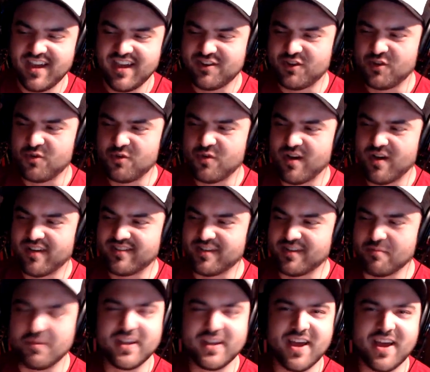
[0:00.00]
to
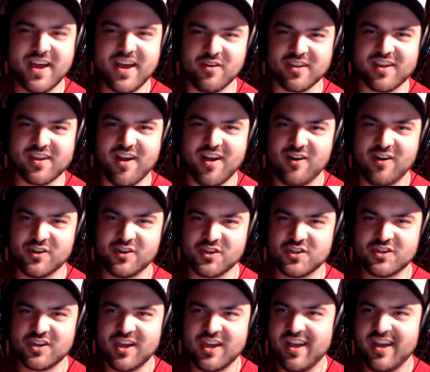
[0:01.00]
sit me down in
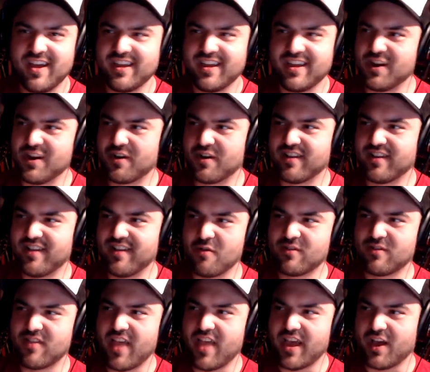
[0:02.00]
college, because I
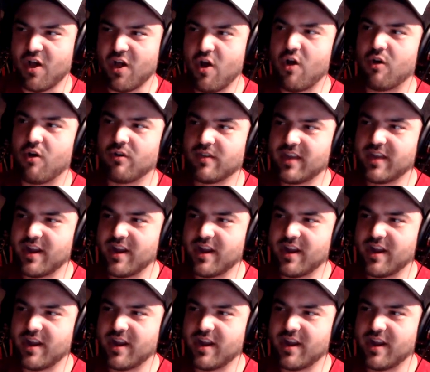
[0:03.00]
was like, oh,